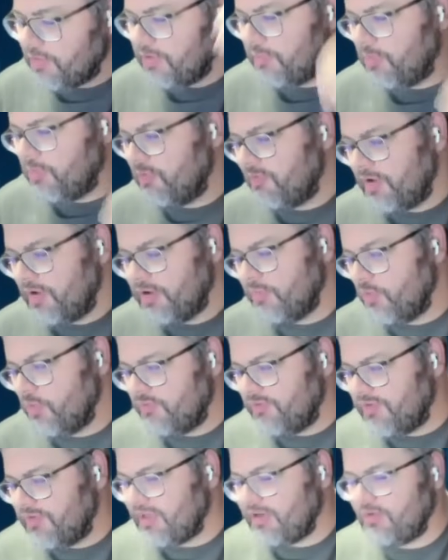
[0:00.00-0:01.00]
they providing
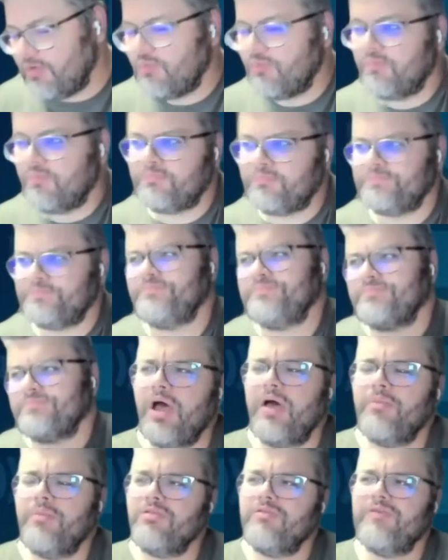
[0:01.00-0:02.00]
more value?
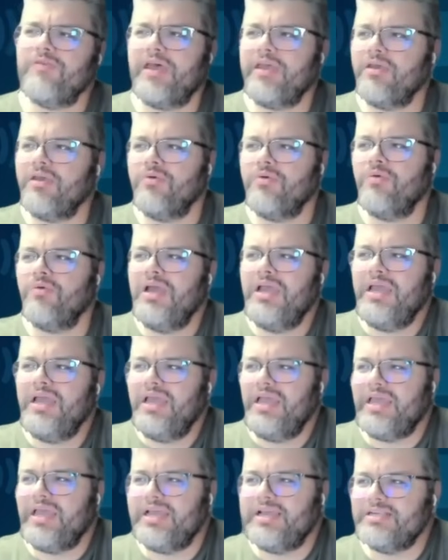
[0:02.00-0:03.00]
How much value
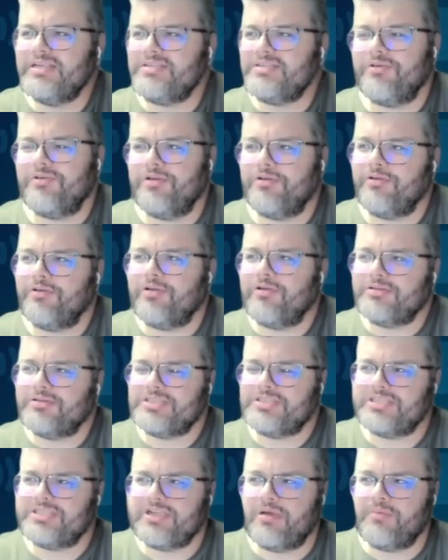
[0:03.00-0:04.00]
is $300 in
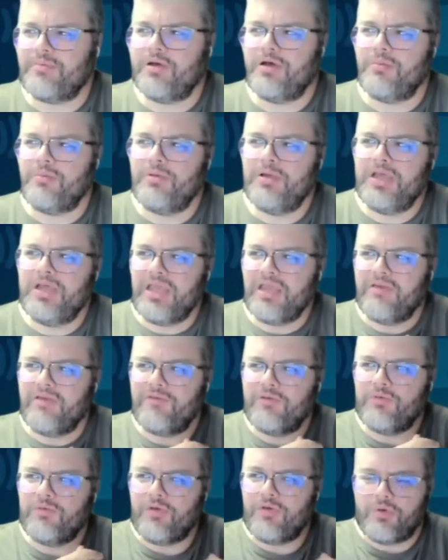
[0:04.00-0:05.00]
StubHub if
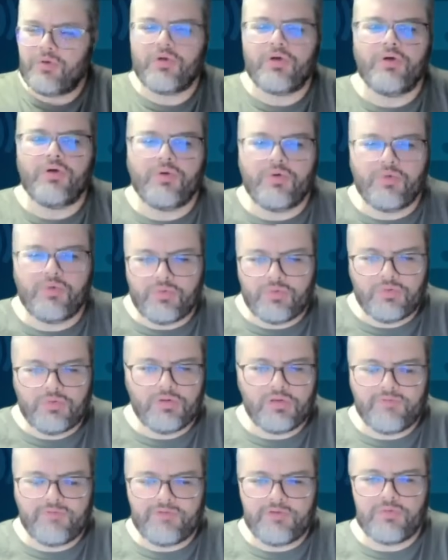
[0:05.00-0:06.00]
you
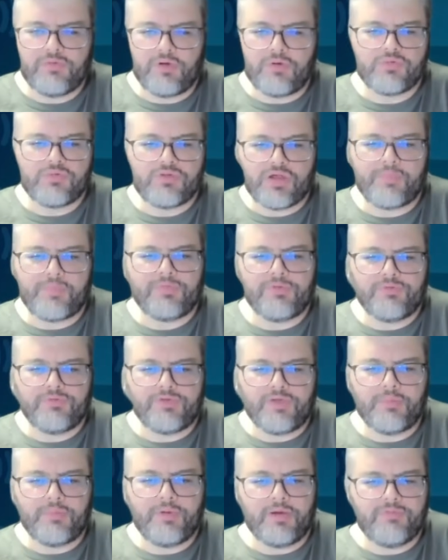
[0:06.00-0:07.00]
don't shop through
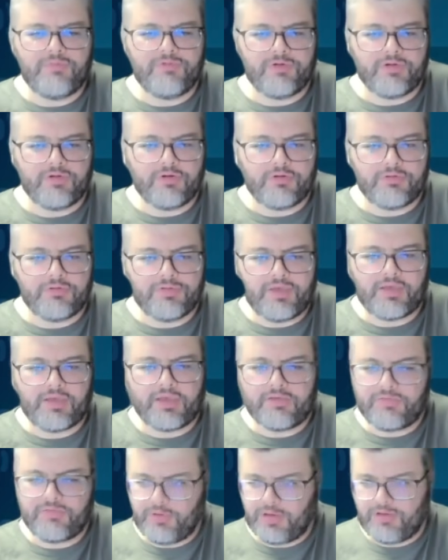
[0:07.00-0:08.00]
StubHub for your
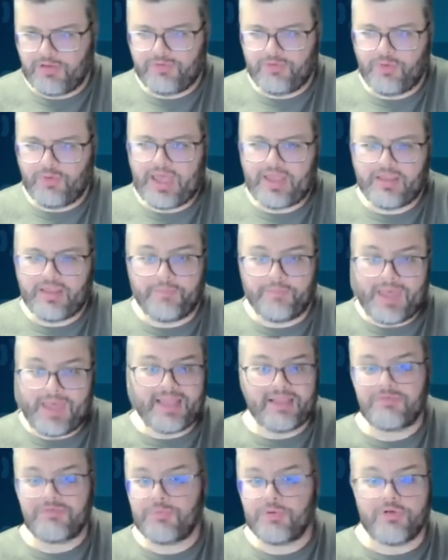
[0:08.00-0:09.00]
tickets because you had a bad
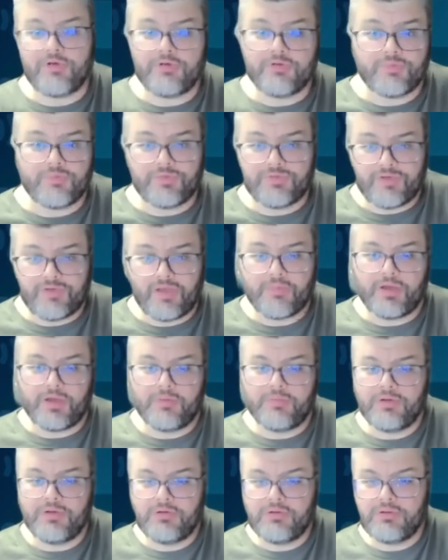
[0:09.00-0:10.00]
experience with
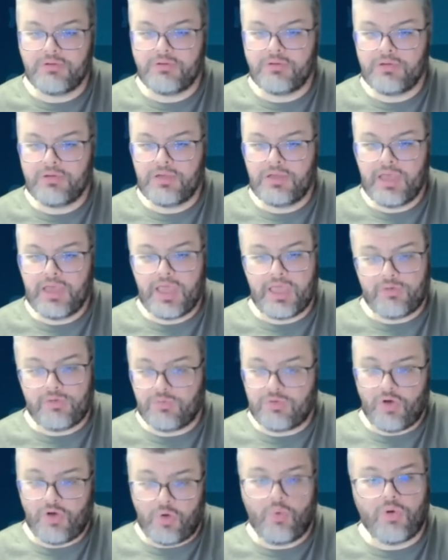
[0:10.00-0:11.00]
StubHub and you
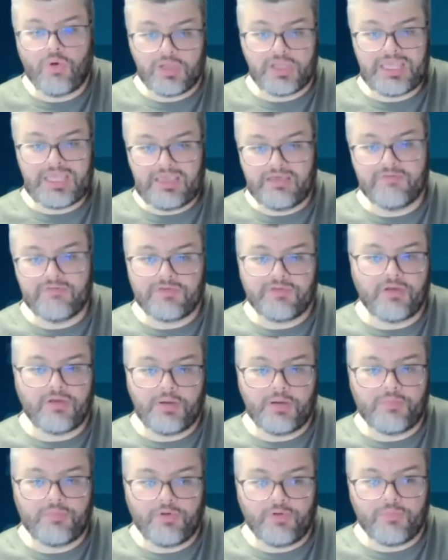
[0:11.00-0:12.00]
don't want to give
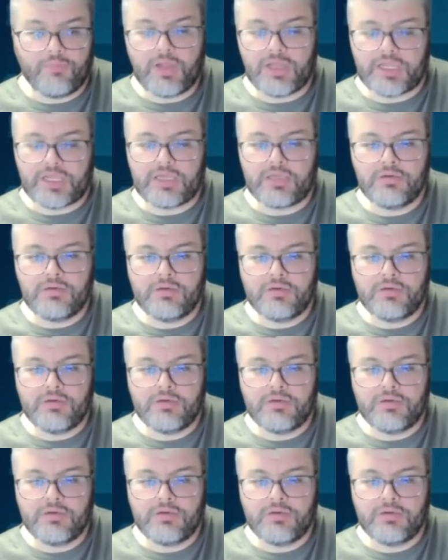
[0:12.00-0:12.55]
StubHub your money?